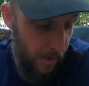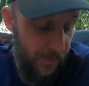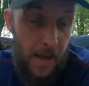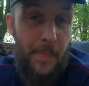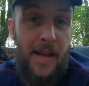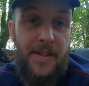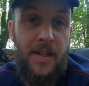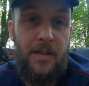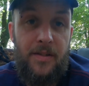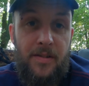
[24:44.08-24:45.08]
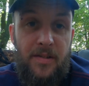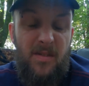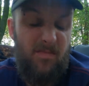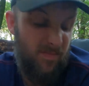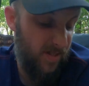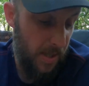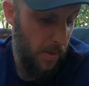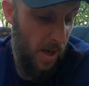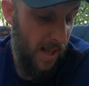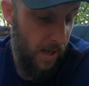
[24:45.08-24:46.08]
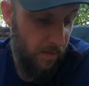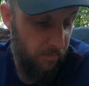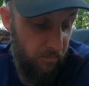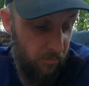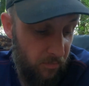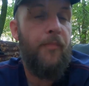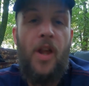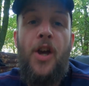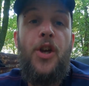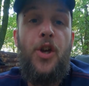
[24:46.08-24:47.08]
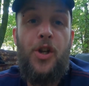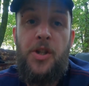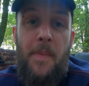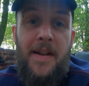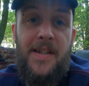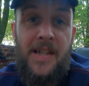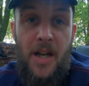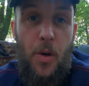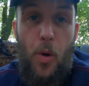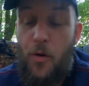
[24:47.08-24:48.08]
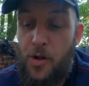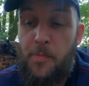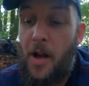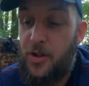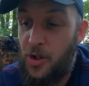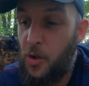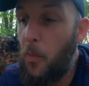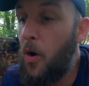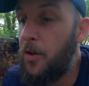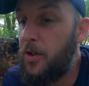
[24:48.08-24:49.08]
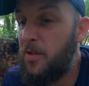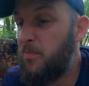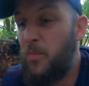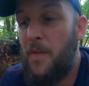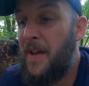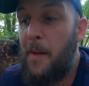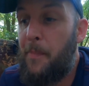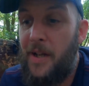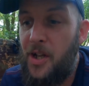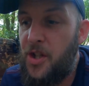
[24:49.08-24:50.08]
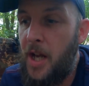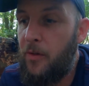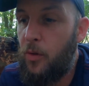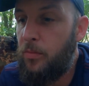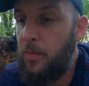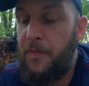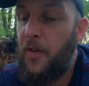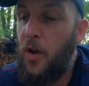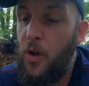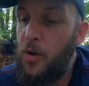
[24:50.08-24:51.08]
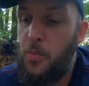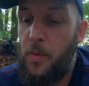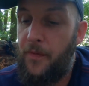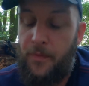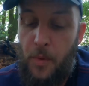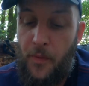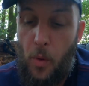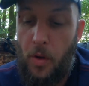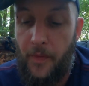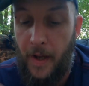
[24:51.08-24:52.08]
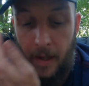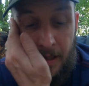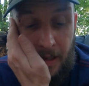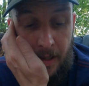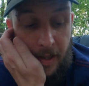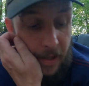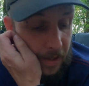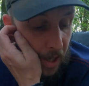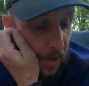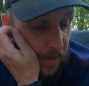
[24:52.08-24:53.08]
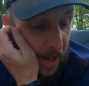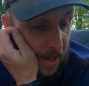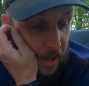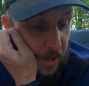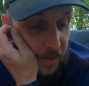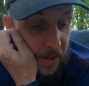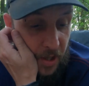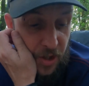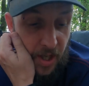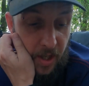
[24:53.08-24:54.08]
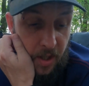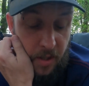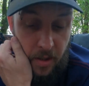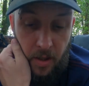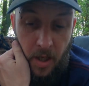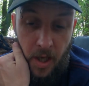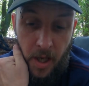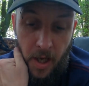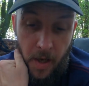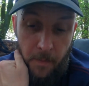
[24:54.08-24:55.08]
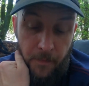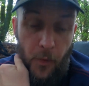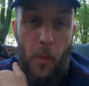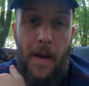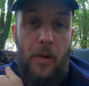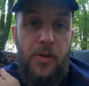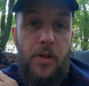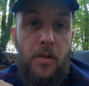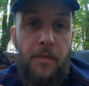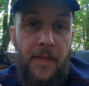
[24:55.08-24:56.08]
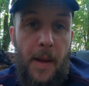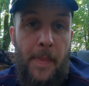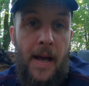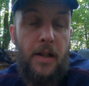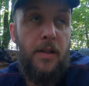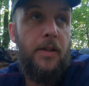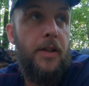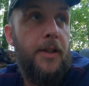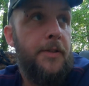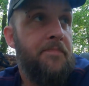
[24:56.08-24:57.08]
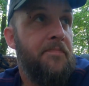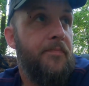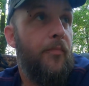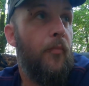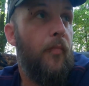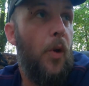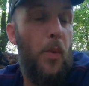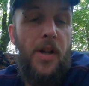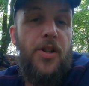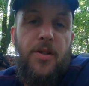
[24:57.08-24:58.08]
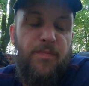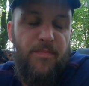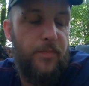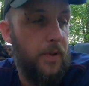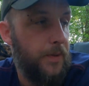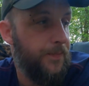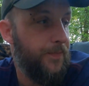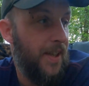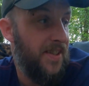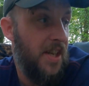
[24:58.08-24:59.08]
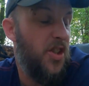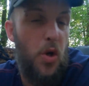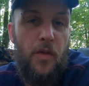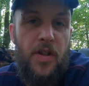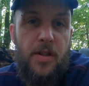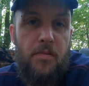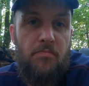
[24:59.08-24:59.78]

for that pasta, something like that. You can spend as little or as much as you want with camping in general, with food, with all of it. You know, that chicken, £4 for that pack, which has done 2 of us.